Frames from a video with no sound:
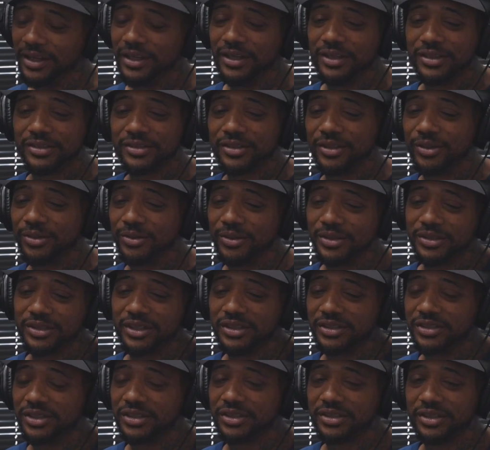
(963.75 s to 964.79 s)
So I
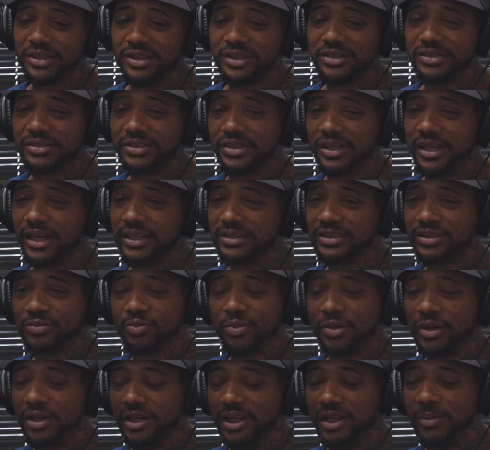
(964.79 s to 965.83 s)
just
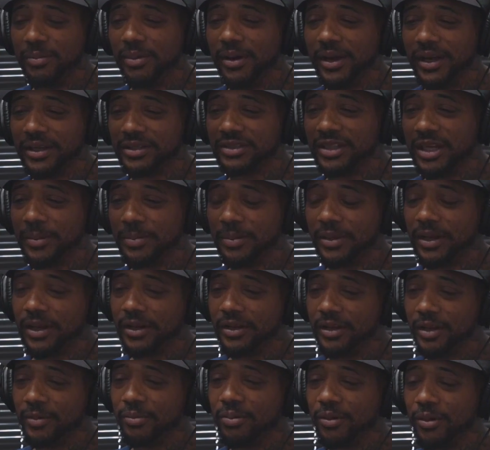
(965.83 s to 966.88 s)
want to lead by example out
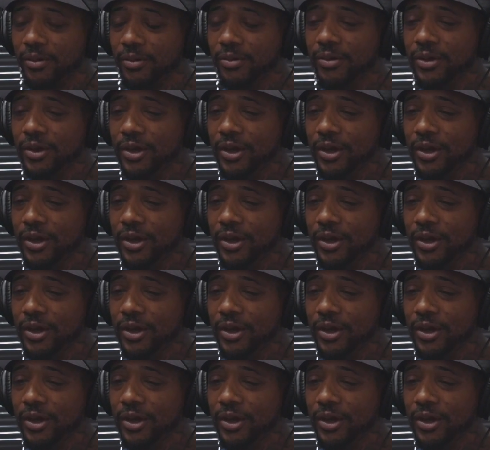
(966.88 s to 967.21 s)
here, bro.